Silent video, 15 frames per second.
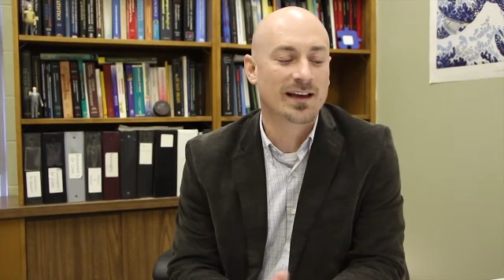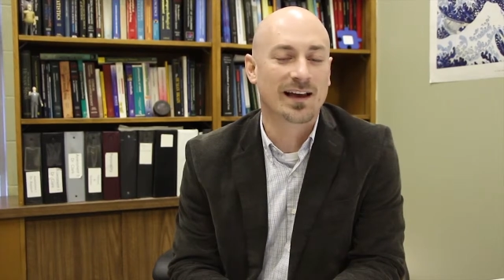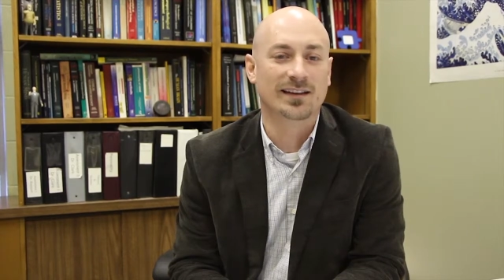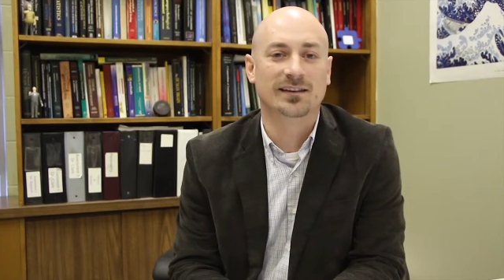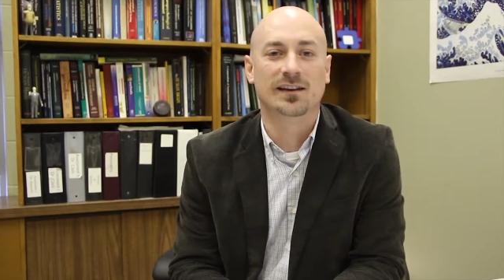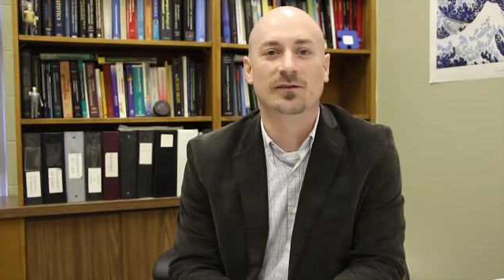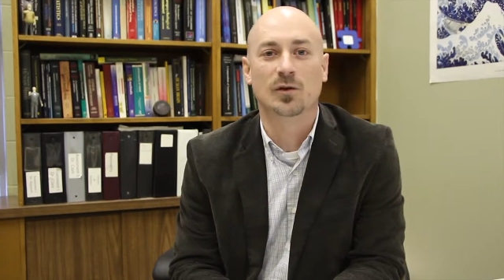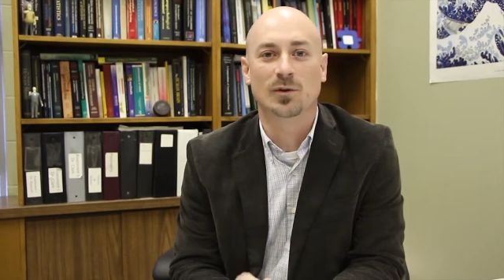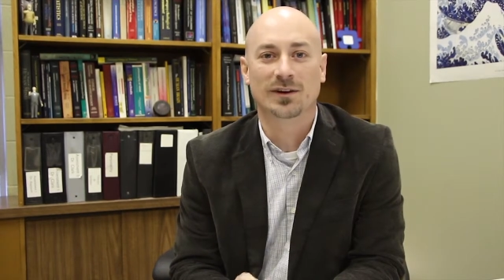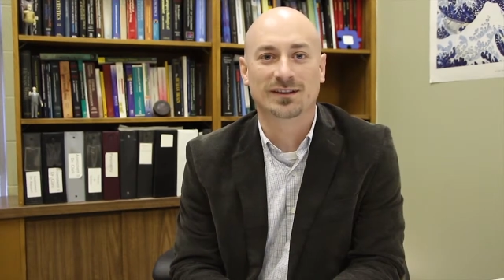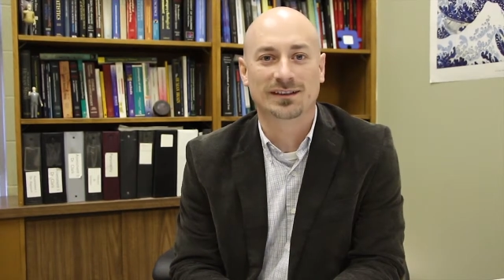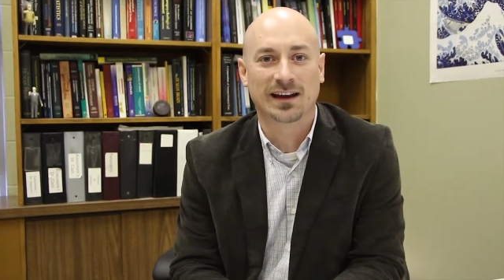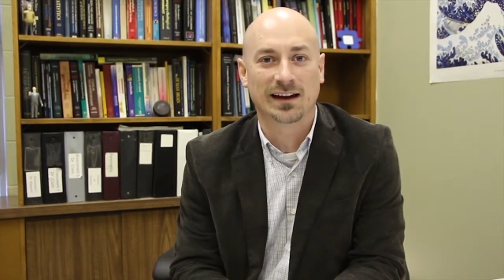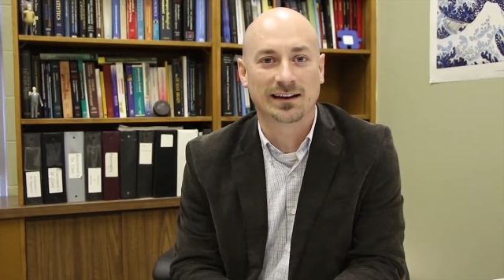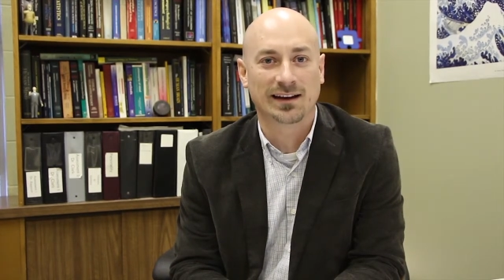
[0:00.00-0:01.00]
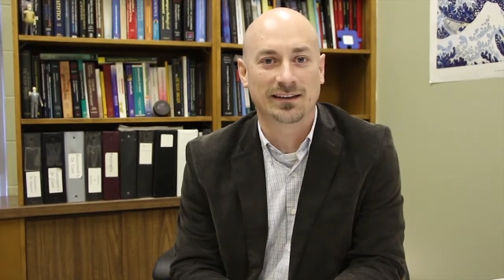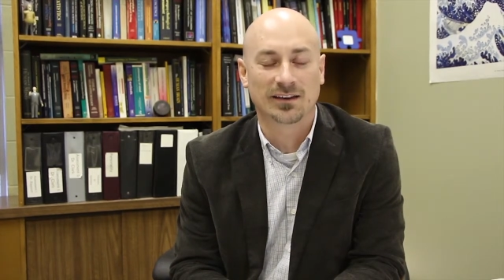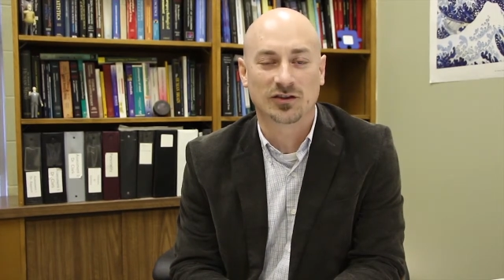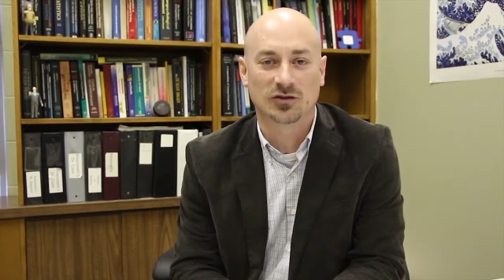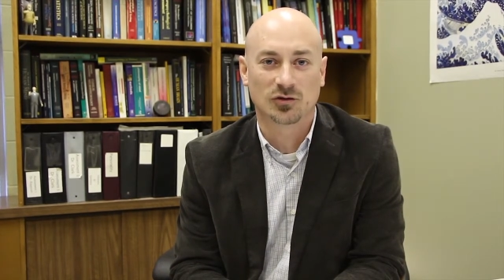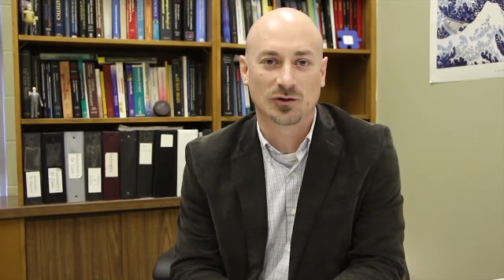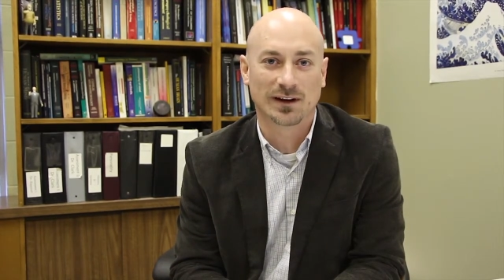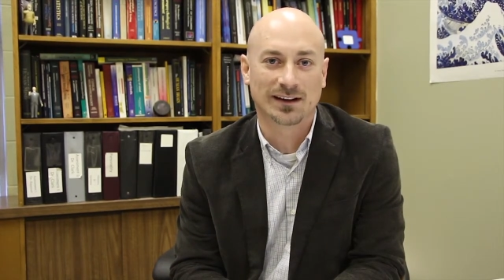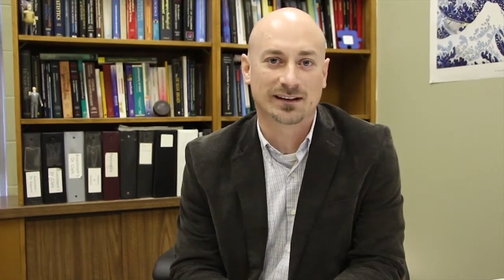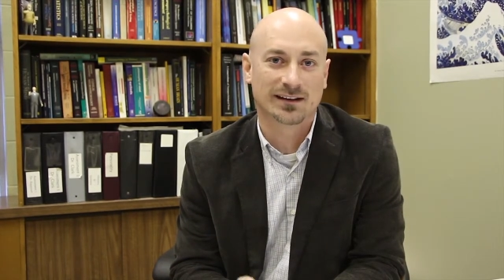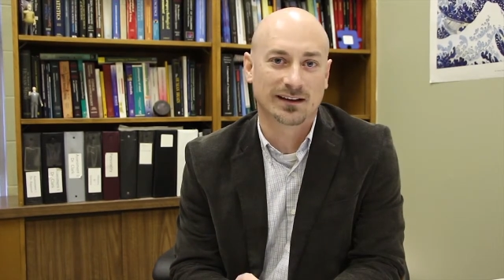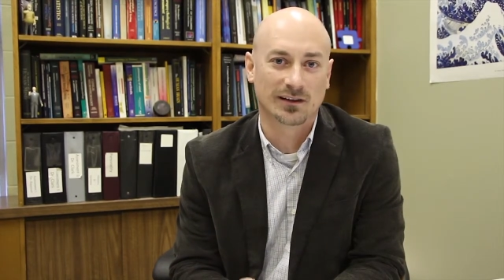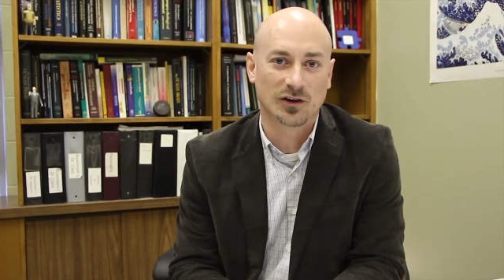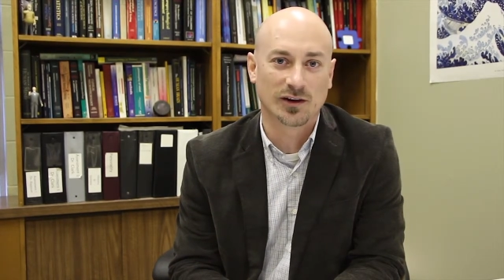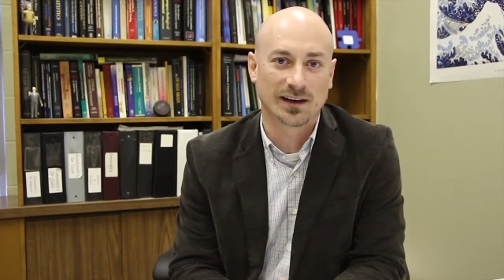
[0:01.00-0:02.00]
as if you were standing on the street
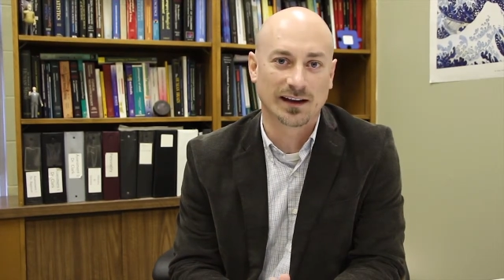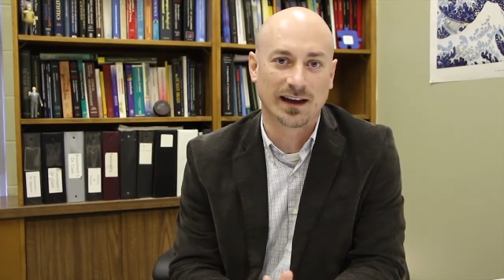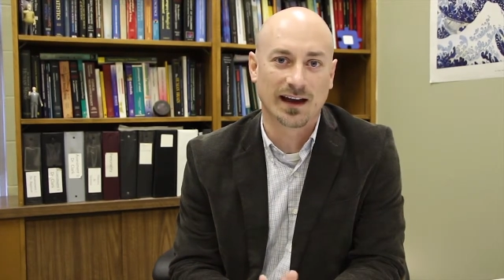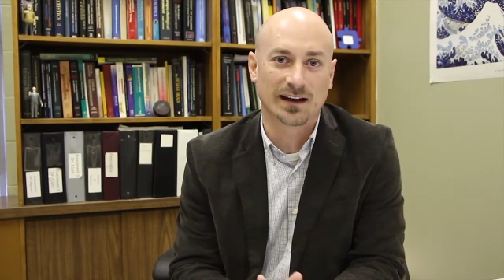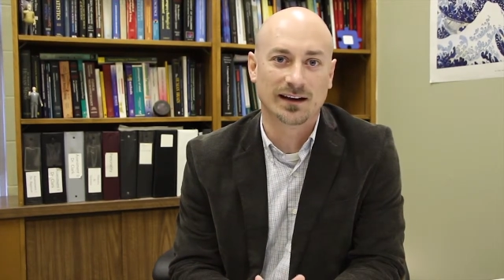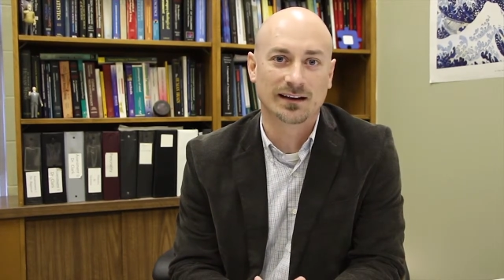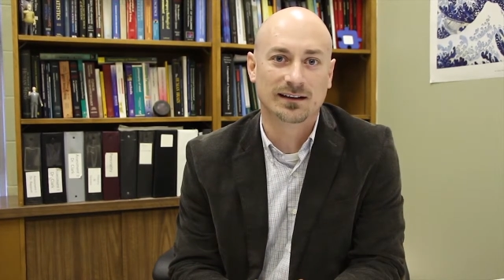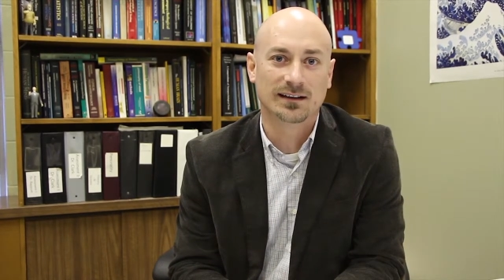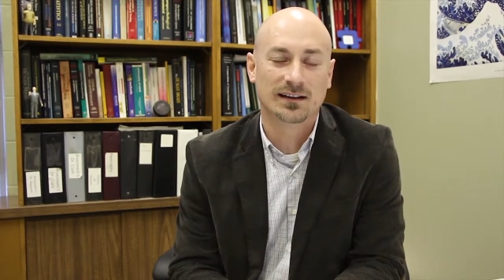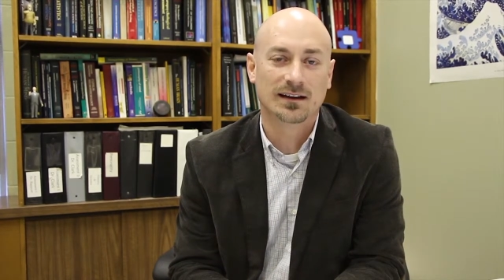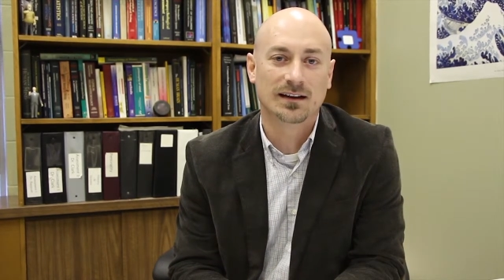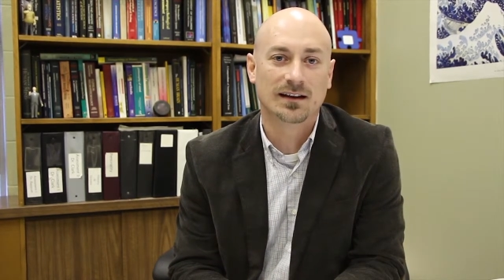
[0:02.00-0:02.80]
and looking at it,